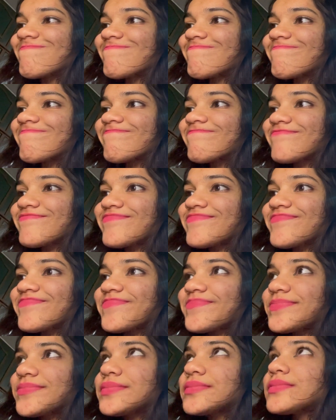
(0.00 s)
which
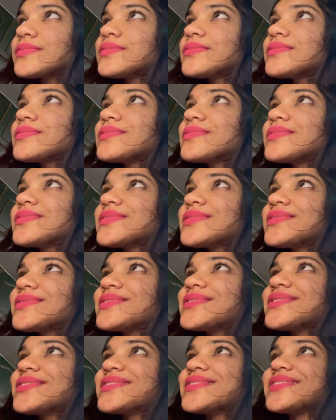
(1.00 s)
usually
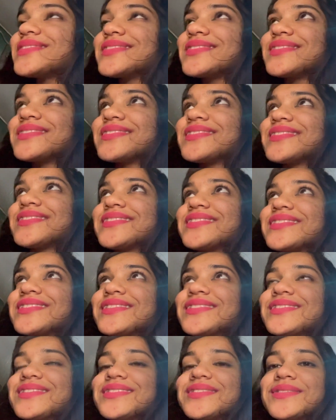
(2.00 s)
most of the kids do,
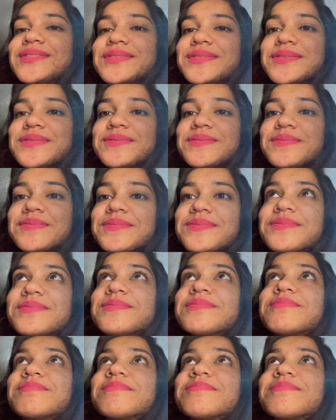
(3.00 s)
even youngsters do,